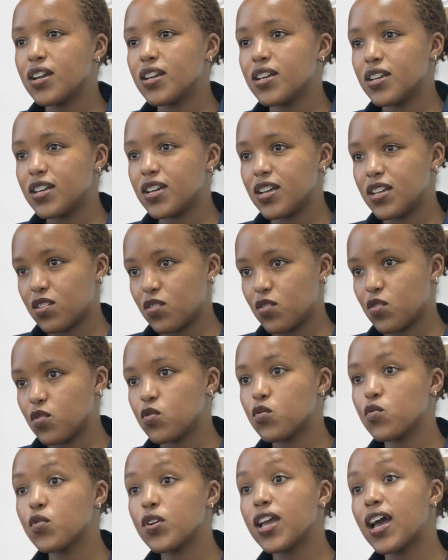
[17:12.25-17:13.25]
Yes.
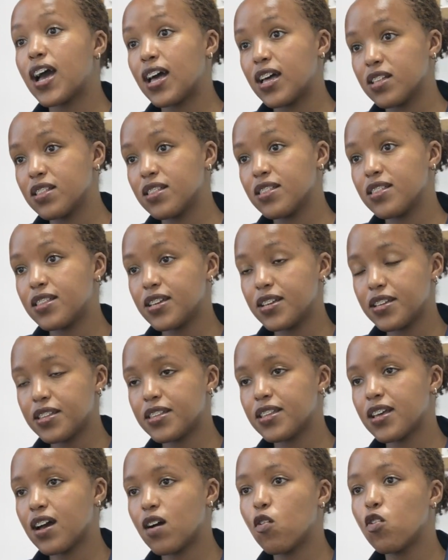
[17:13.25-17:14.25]
So yeah,
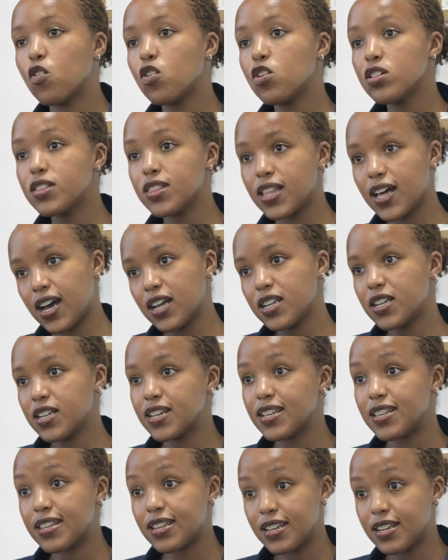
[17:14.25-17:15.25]
all that
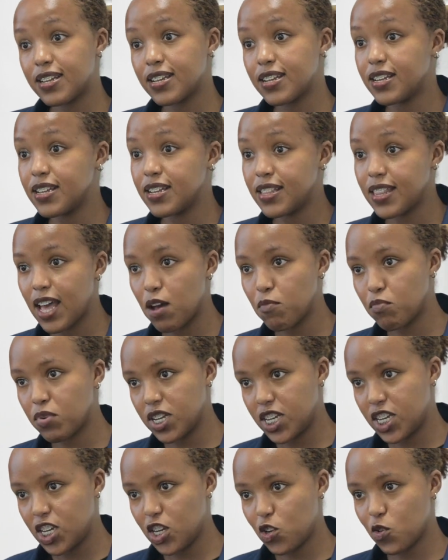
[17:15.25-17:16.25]
is stated in the
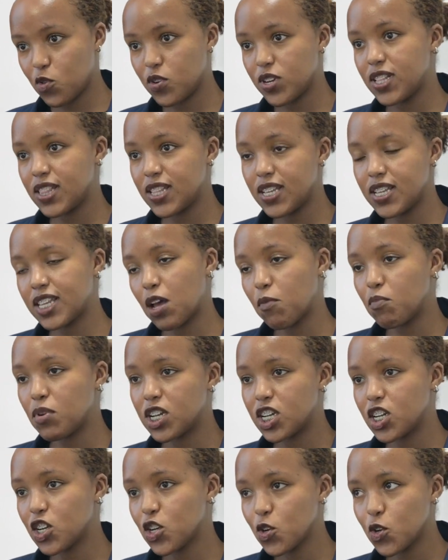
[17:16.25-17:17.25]
application. In this
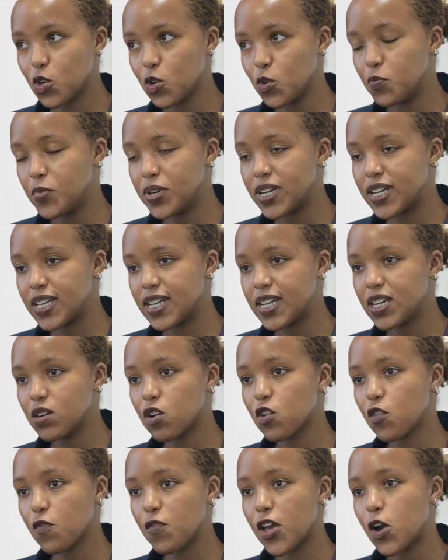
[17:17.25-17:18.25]
application you're making,
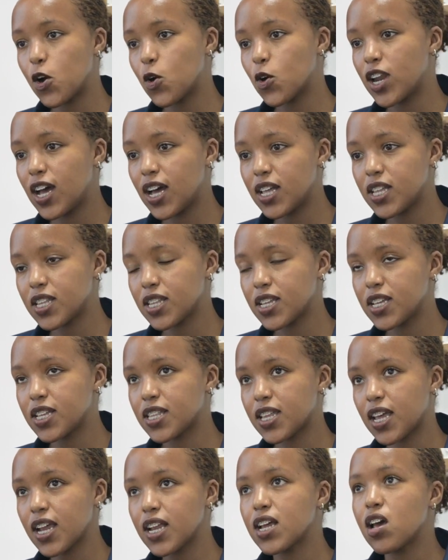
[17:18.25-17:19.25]
one of the orders
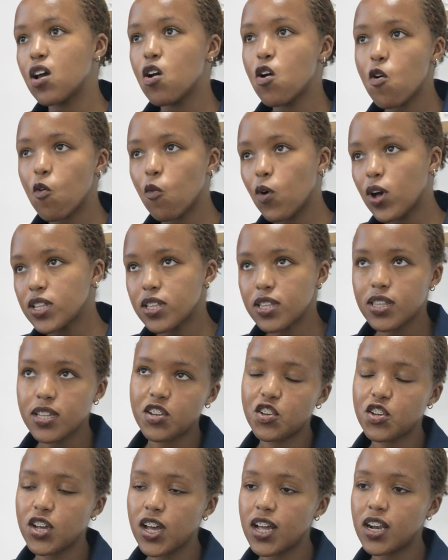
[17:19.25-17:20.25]
is that once the
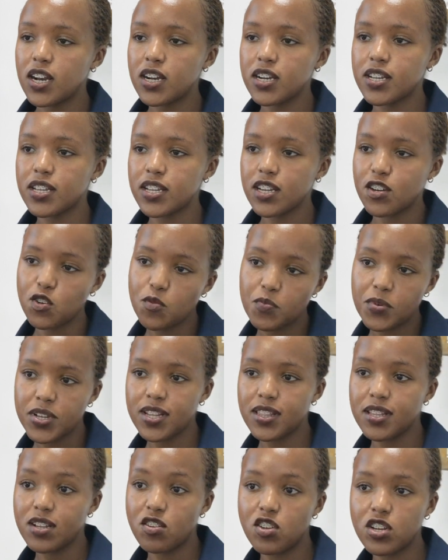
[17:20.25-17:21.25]
child is
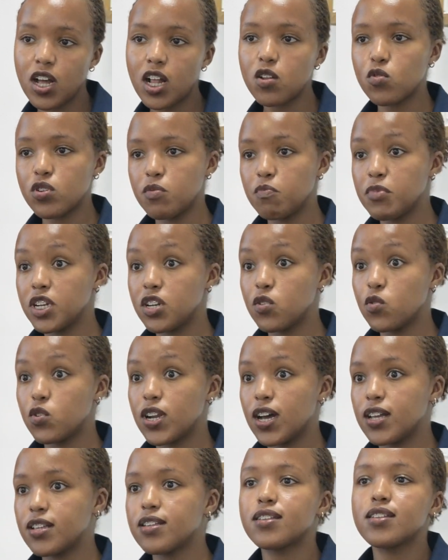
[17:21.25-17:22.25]
adopted, the child will be known
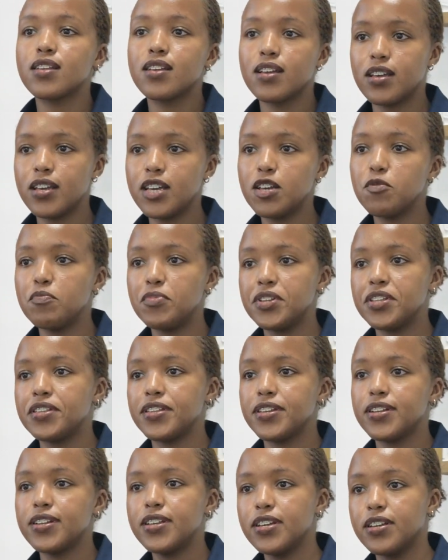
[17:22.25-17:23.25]
as
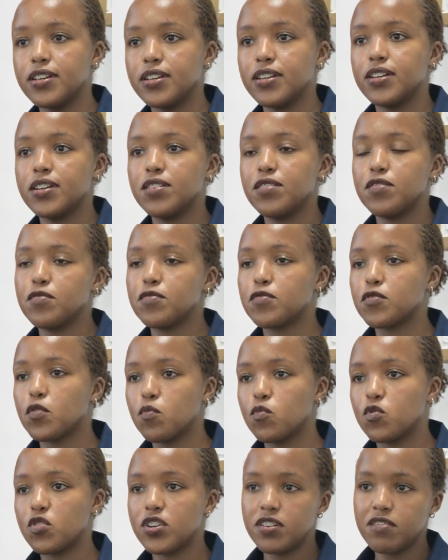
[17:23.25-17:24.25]
ABCD
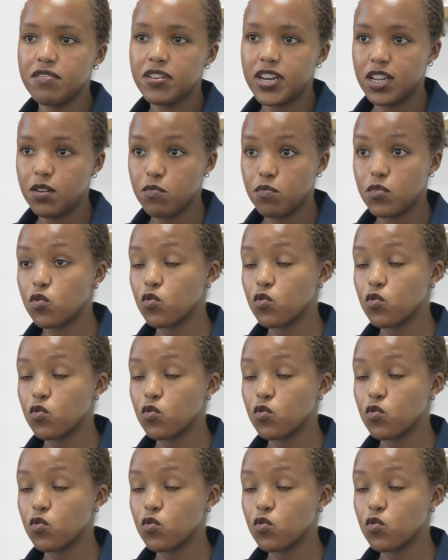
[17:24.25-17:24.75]
from whatever name.